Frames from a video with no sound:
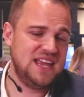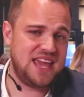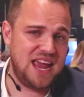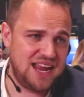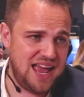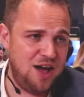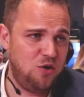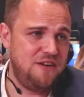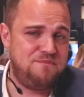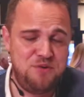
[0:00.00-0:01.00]
getting
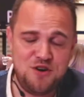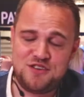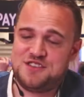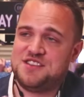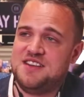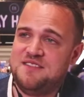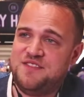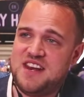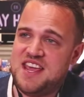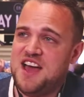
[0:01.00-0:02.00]
hold of books and
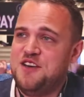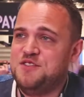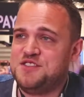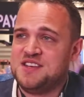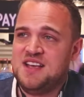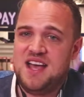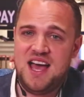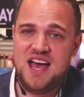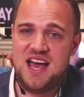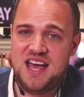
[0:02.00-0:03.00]
videos,
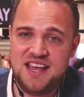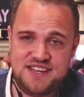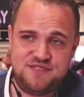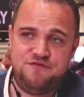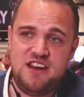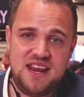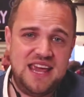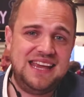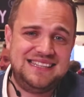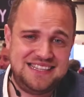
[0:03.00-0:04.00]
uh, it's
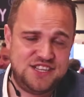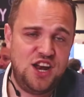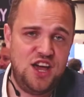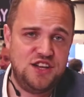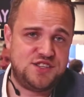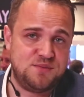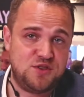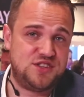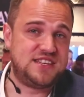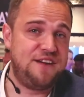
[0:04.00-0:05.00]
really easy to learn some
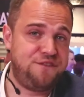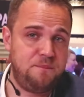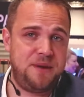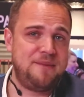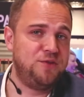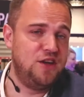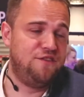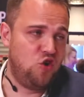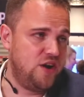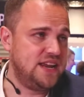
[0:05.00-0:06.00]
good stuff from people that
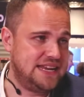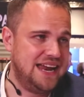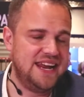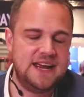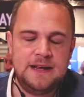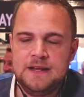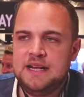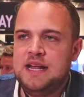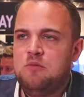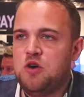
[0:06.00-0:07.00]
have already done it.
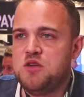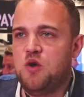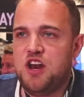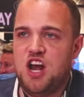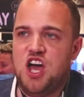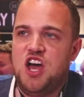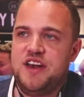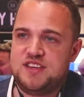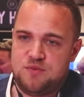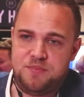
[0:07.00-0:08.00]
What you want to learn
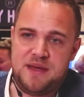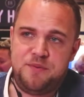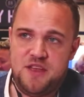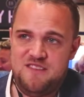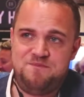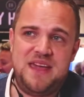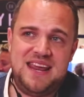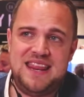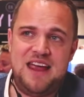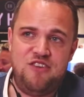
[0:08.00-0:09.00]
is from people that have
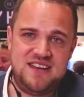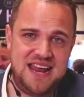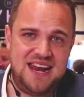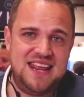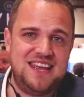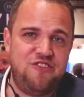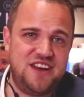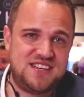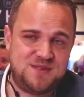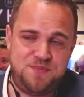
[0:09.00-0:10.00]
been there and done it. They're
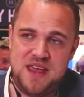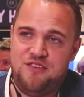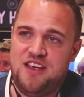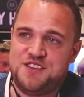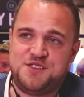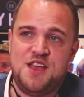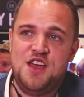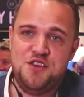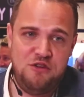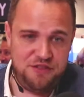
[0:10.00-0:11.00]
experienced,
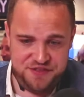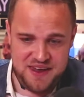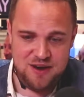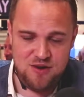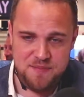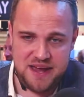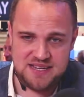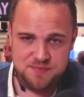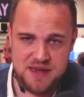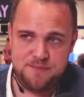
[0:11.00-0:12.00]
not
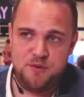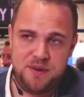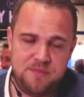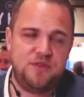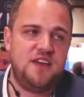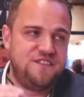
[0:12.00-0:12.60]
theory-based people, people that